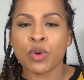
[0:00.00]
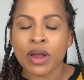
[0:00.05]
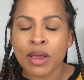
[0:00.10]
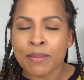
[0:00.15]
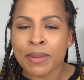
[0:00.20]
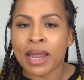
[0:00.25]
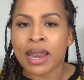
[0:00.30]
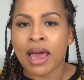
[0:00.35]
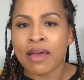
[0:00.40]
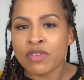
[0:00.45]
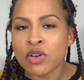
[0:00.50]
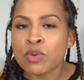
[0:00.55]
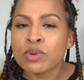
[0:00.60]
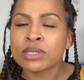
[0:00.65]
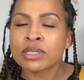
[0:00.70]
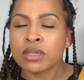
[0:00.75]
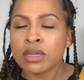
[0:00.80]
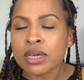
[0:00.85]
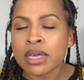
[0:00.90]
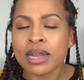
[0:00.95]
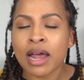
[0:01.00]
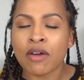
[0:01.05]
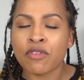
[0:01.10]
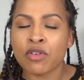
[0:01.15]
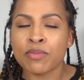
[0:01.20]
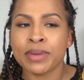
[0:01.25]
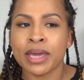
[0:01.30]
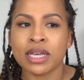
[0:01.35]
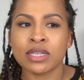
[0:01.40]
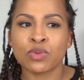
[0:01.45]
in my life who was looking out for
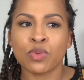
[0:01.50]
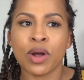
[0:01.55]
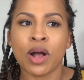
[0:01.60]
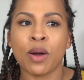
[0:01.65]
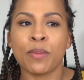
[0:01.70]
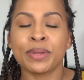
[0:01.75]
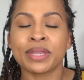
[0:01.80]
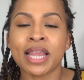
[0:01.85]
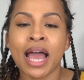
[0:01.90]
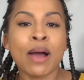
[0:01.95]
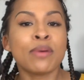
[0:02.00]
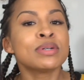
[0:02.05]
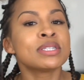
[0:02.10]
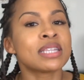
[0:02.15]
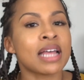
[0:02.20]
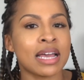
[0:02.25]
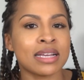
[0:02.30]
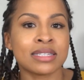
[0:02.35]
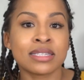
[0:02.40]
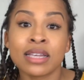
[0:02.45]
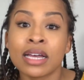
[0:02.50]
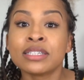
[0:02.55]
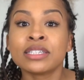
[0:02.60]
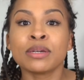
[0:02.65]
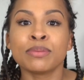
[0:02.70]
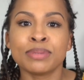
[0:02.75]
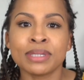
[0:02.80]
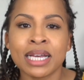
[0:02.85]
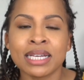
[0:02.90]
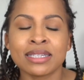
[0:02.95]
me as well. But that was like such a
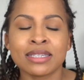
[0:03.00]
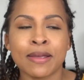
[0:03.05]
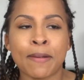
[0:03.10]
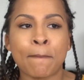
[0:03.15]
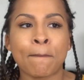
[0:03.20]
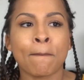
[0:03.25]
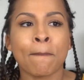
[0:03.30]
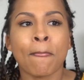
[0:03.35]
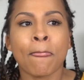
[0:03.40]
blessing.